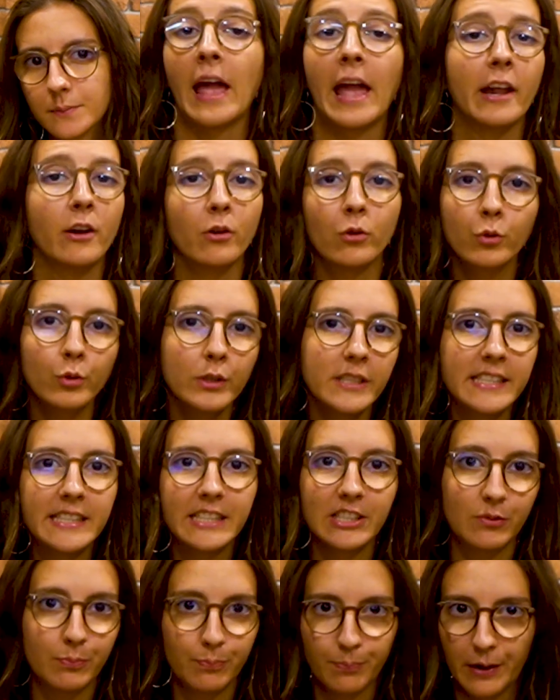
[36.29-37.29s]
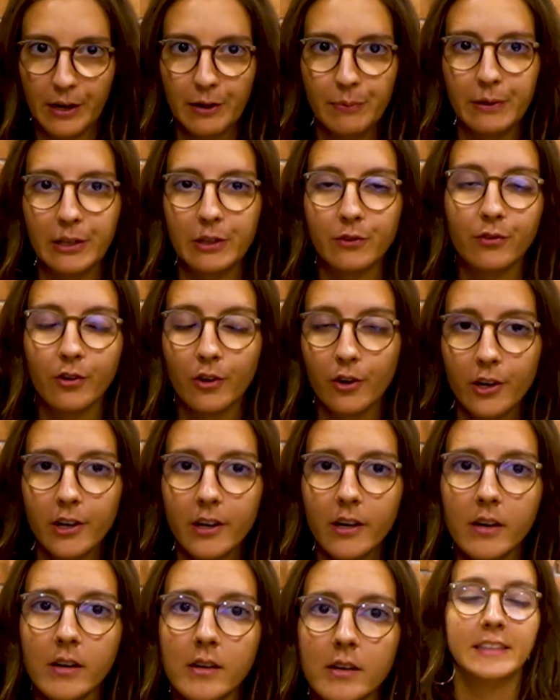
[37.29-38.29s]
And who is this permit
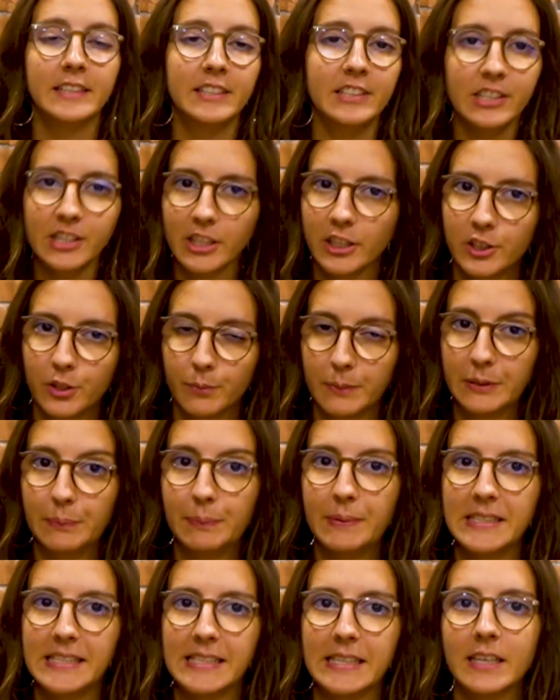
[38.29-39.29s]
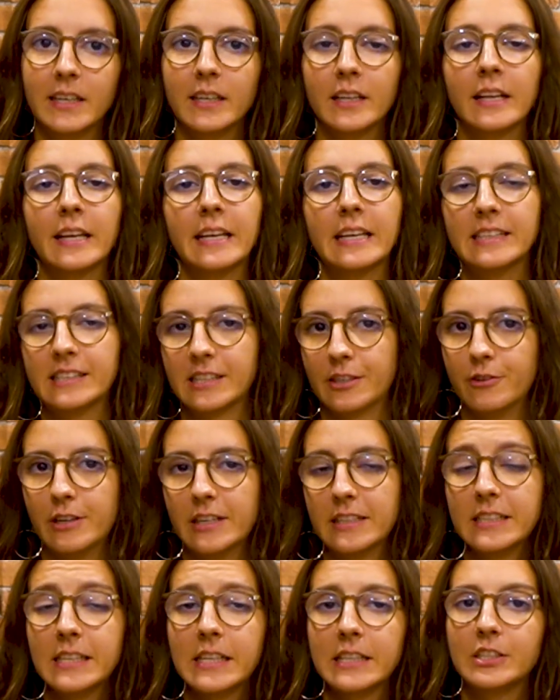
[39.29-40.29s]
for? Digital Nomad Visa is a
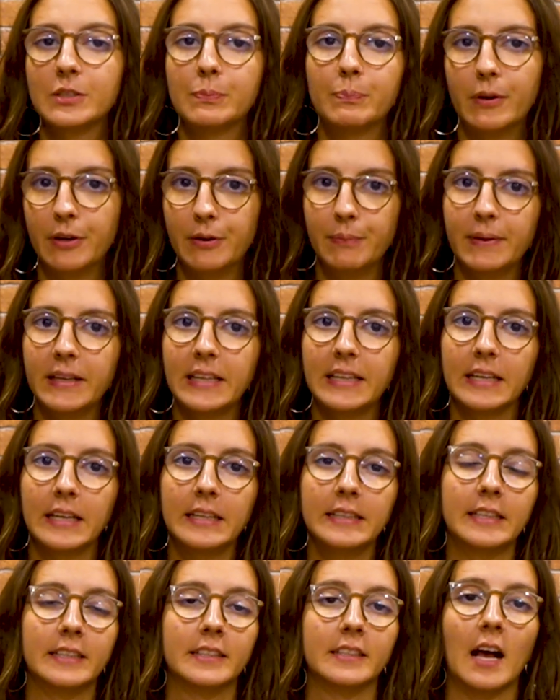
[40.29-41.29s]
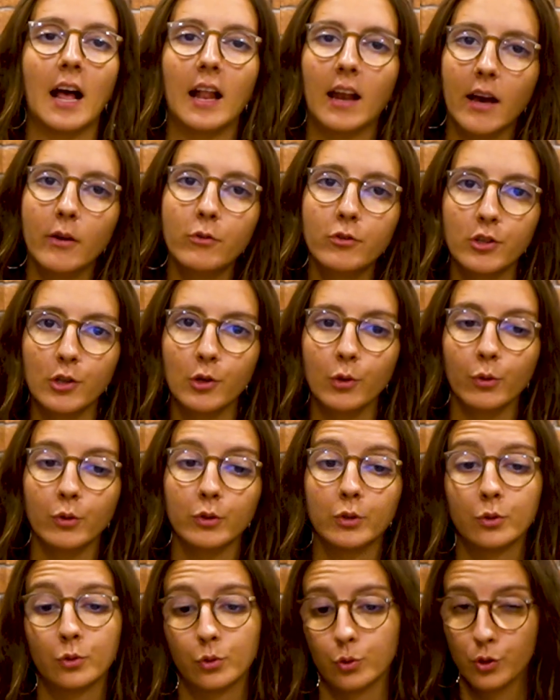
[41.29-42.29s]
residence permit that allows you
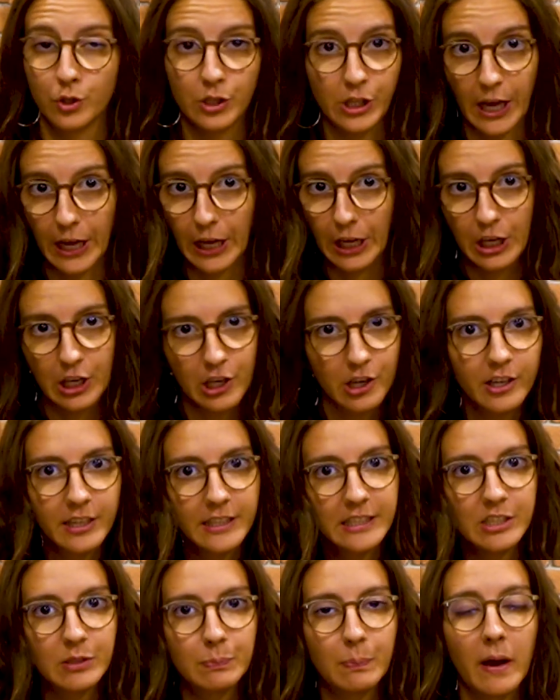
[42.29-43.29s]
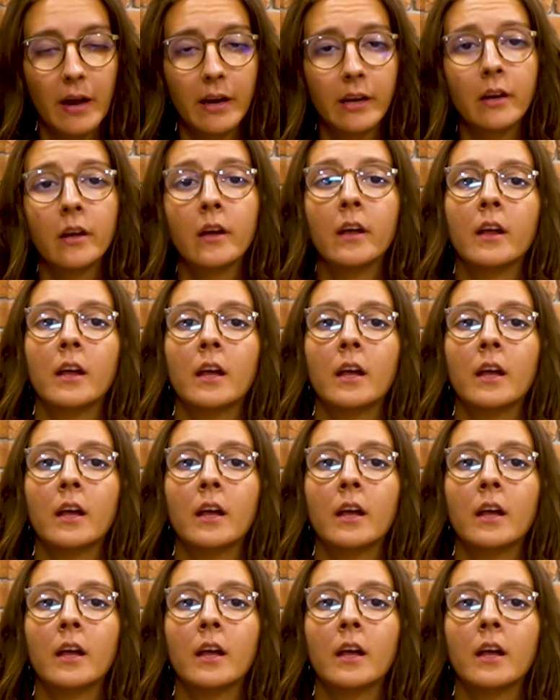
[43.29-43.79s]
to stay here in Spain